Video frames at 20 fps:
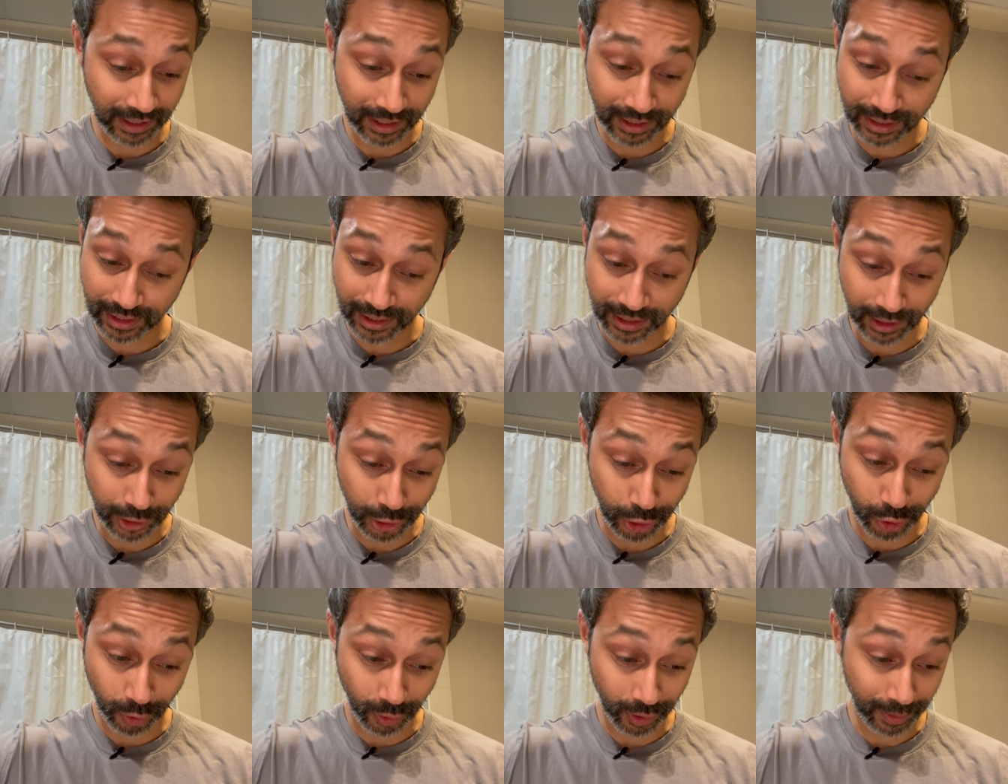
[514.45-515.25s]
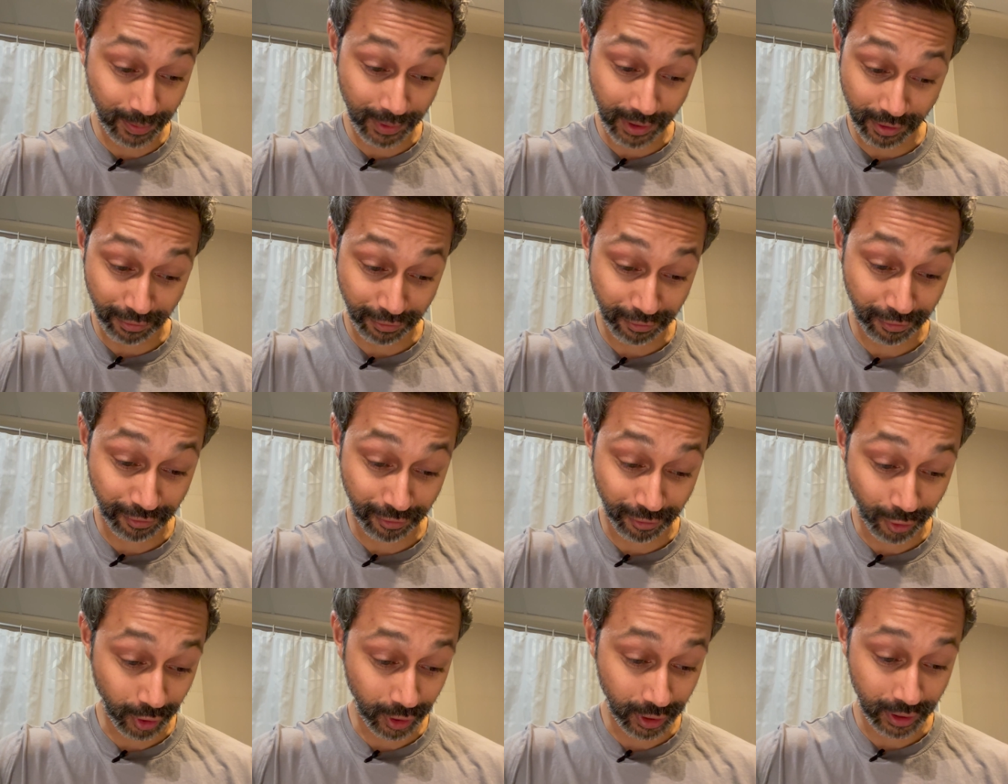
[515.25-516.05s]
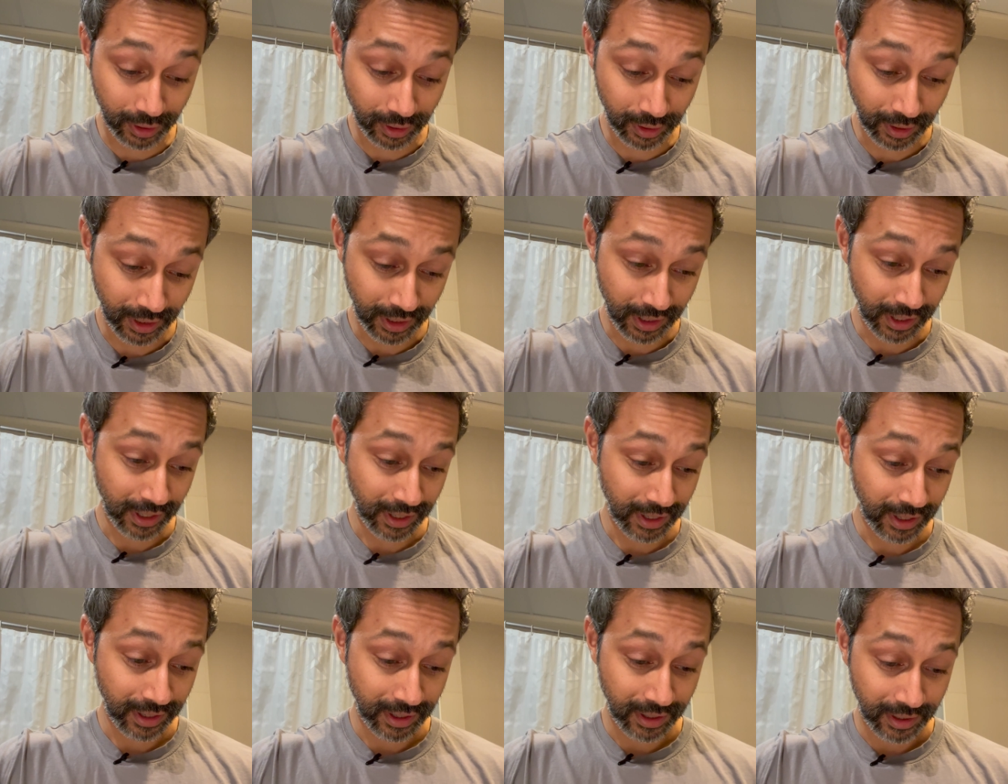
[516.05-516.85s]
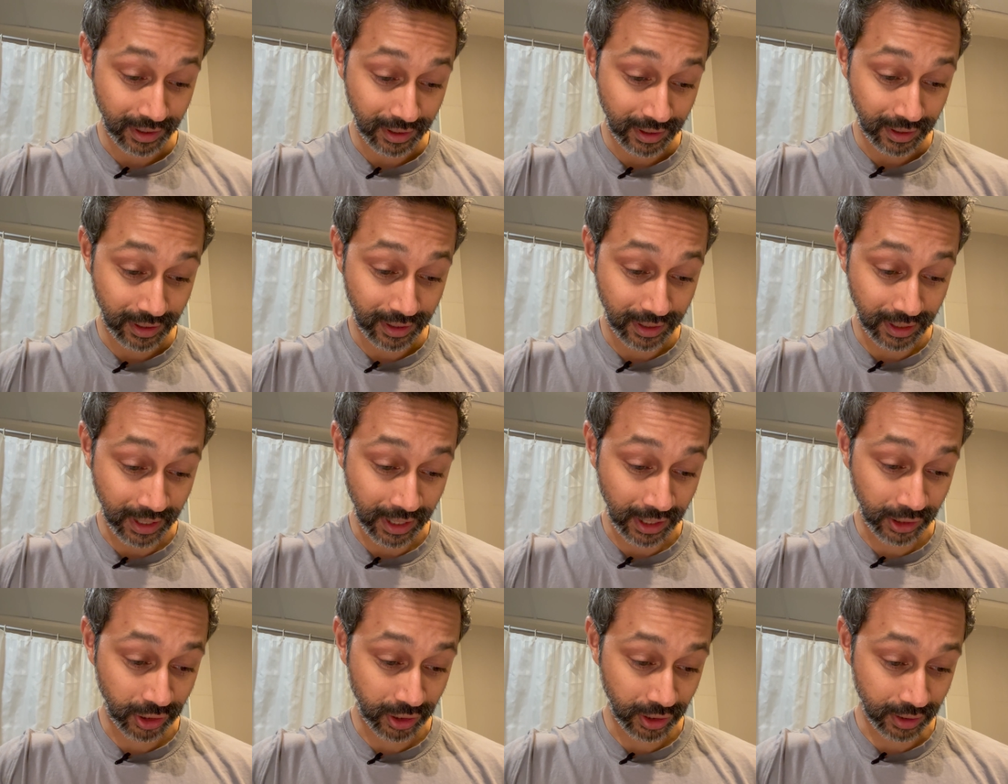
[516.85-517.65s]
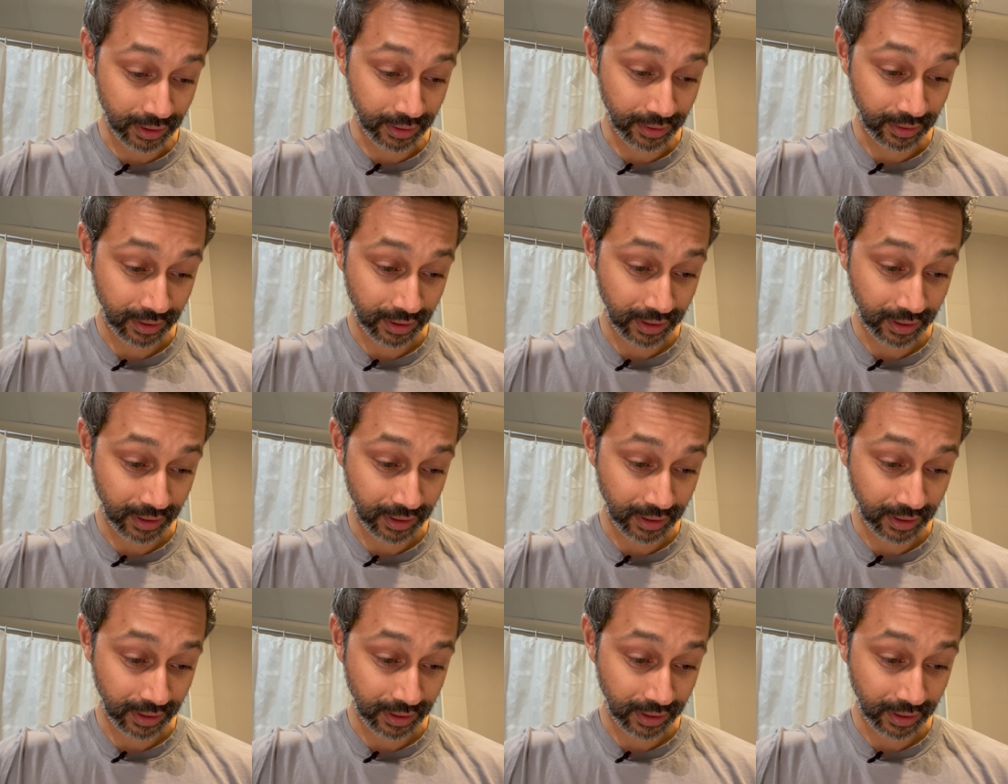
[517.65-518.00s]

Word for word: It's still showing me a full connection.